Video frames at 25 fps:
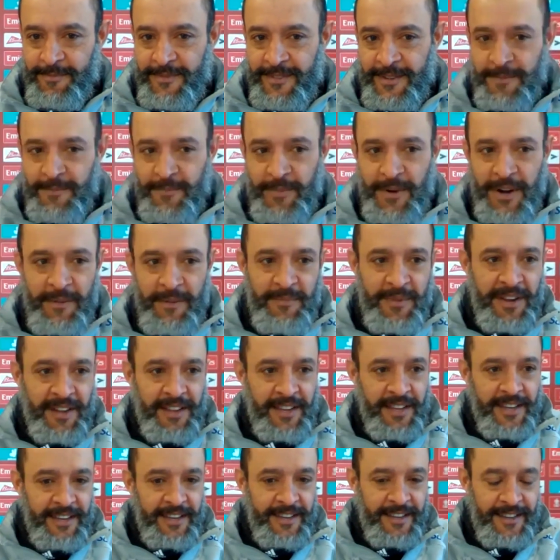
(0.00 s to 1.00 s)
Premier
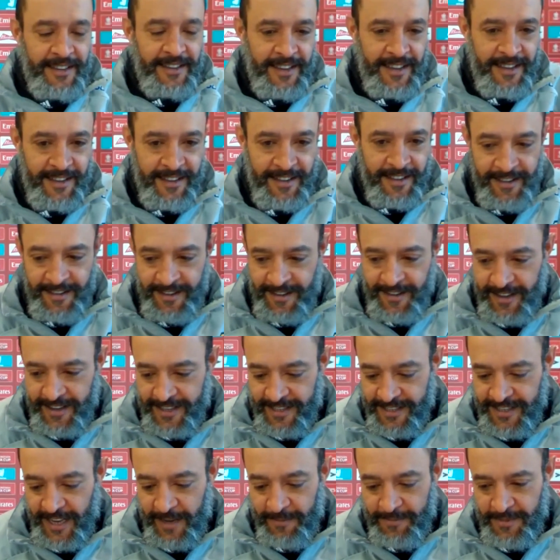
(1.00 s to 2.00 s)
League
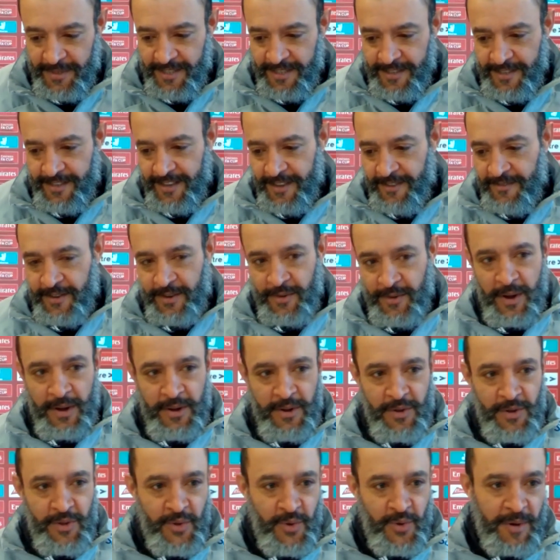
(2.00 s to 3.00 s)
accepts, even when
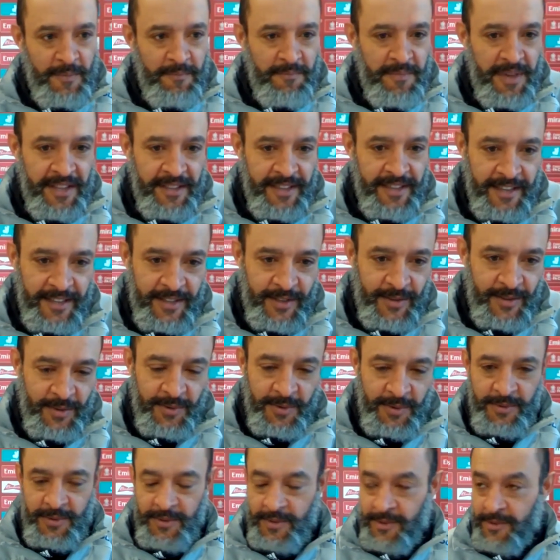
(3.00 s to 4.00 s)
you do a meeting
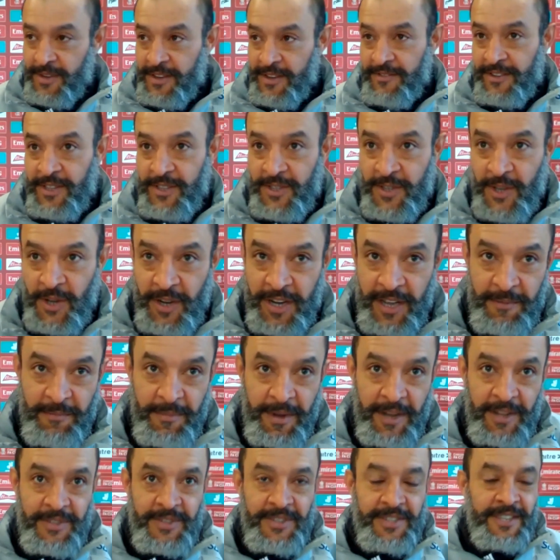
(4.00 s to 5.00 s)
to even talk
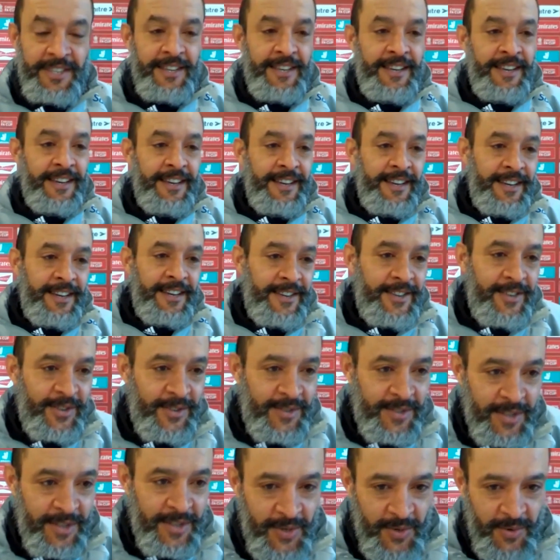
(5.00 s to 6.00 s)
about your
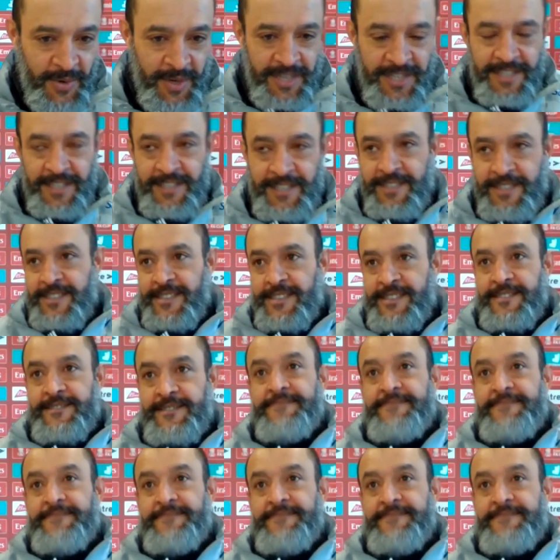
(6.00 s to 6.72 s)
situations,